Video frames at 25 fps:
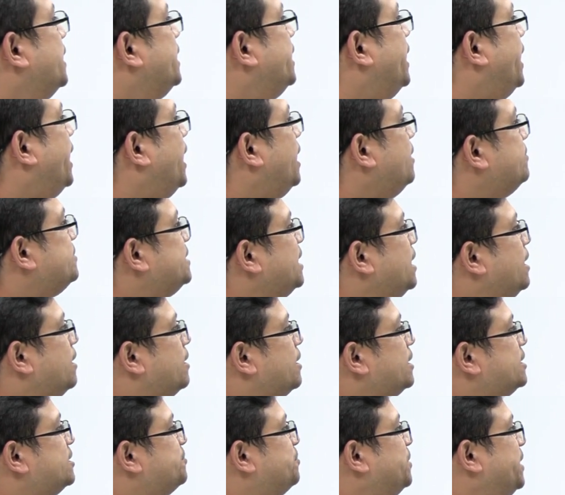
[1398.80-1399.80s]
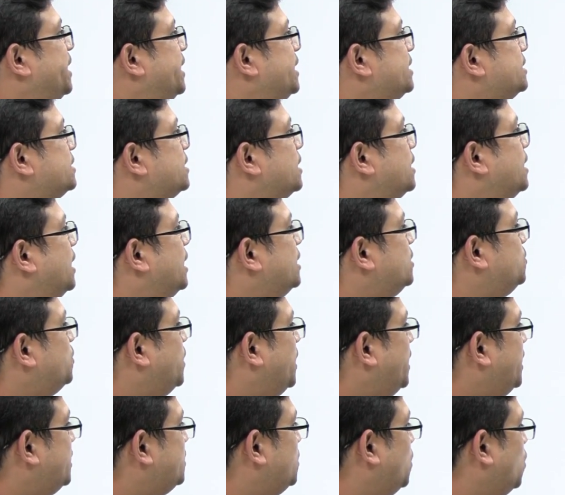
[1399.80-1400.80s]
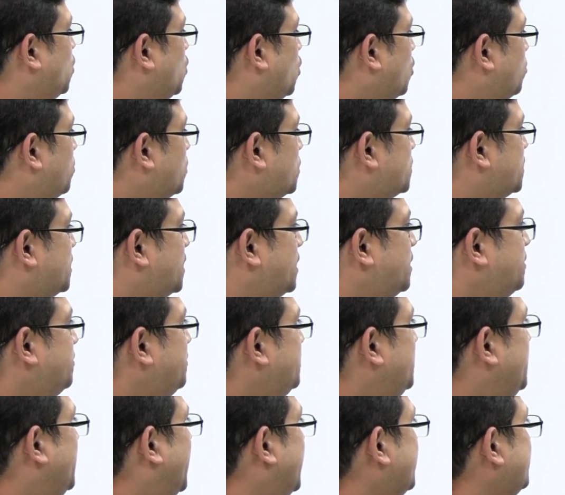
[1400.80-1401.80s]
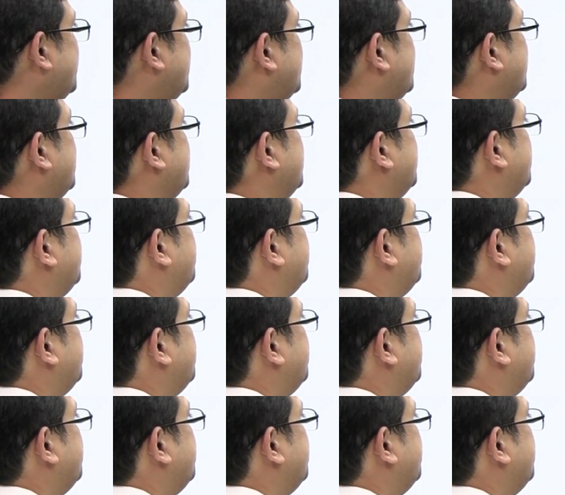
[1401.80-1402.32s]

They helps in respiration as well as locomotion. Yes.